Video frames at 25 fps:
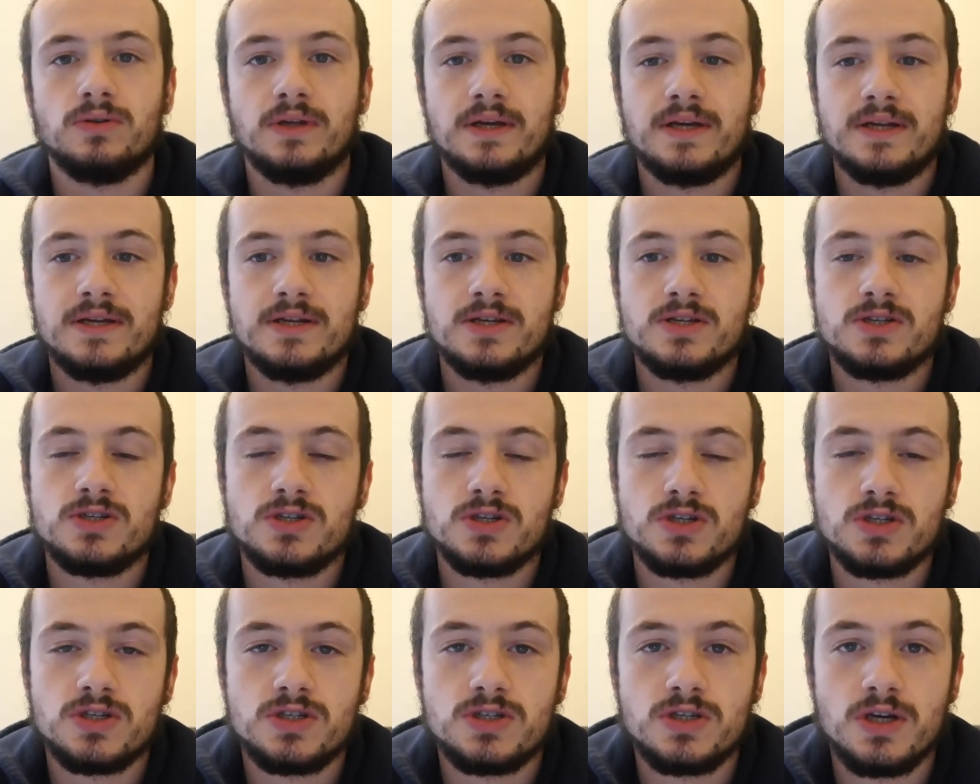And it's
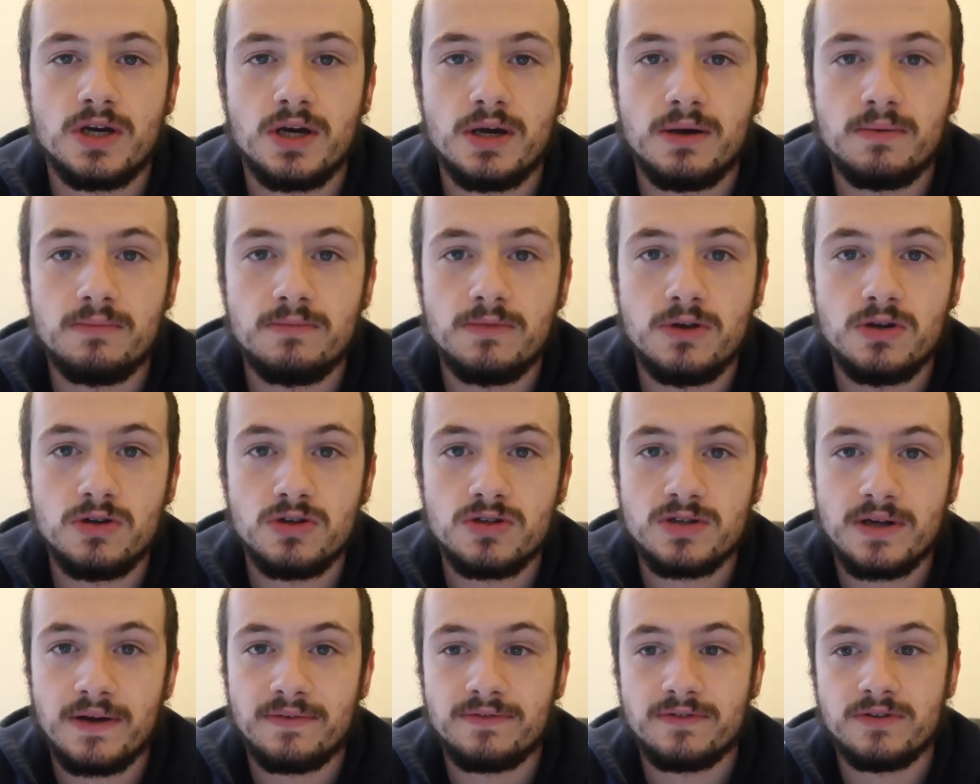just, um, you
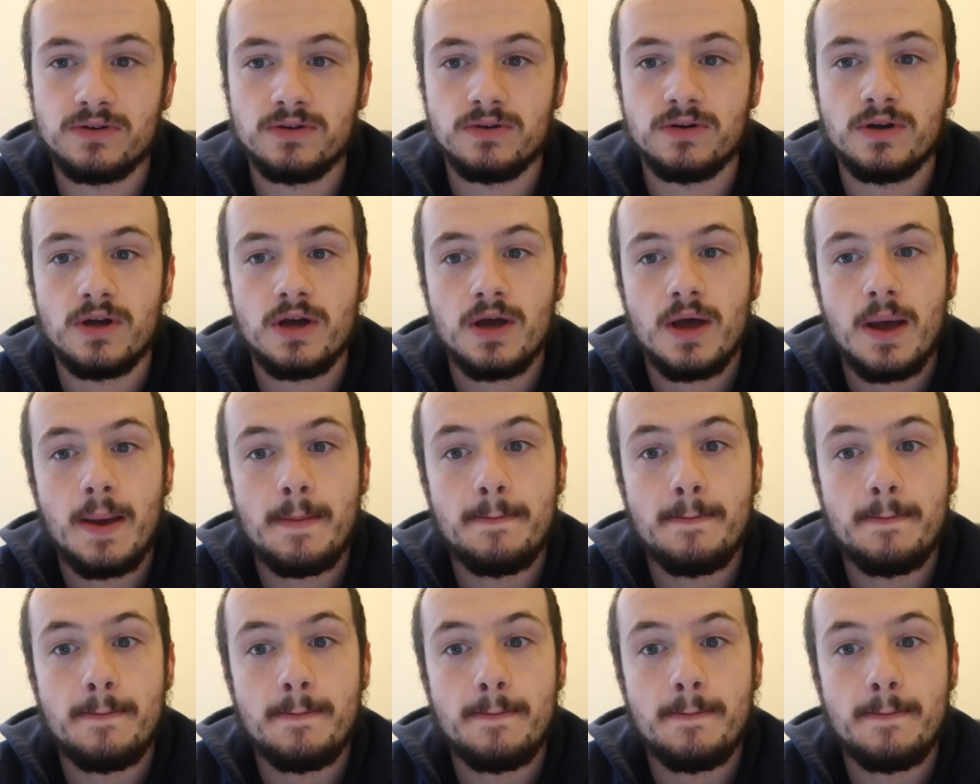just have to